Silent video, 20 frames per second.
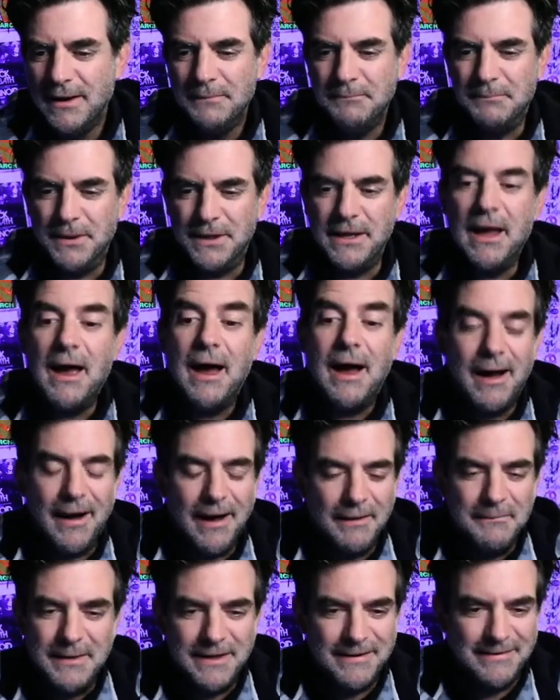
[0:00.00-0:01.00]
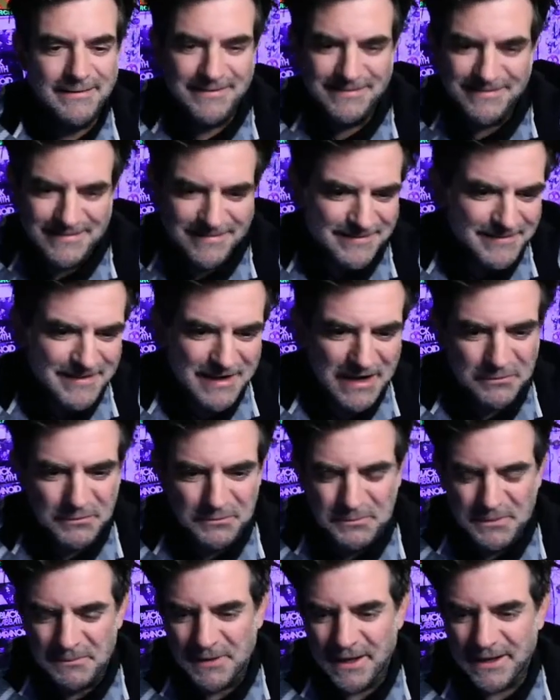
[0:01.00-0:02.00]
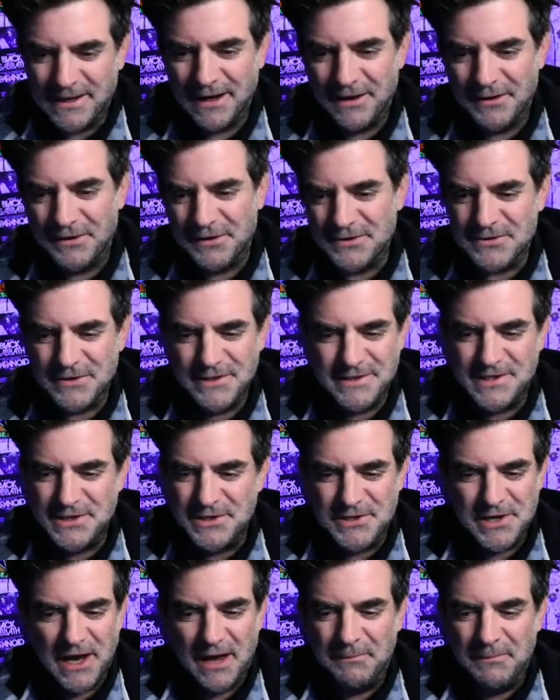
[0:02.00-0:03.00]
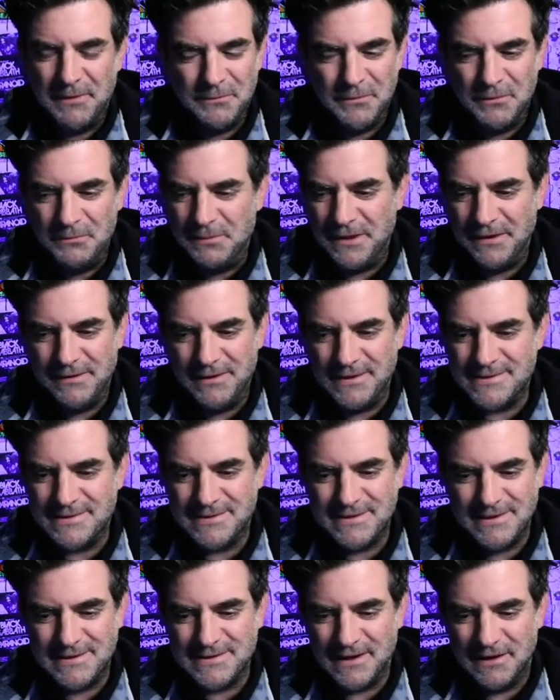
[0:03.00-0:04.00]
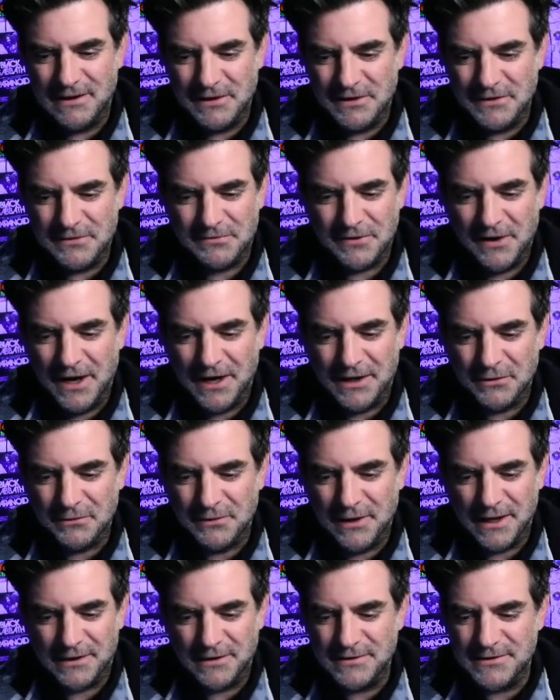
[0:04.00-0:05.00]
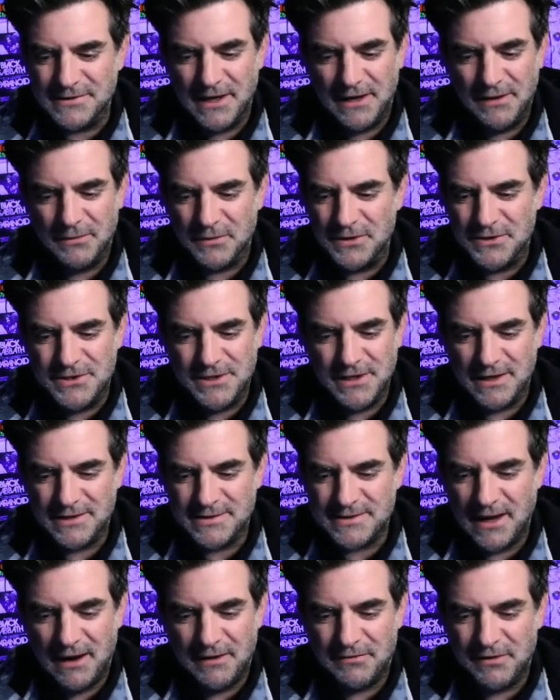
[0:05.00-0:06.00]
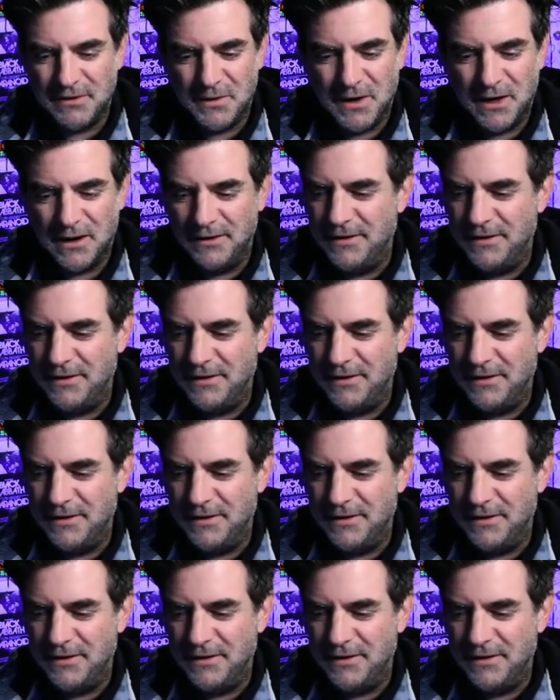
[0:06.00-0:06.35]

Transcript: But yeah, I mean, that would be my counter to Tracy Chapman, would be these Ani DeFranco records. They were just everywhere.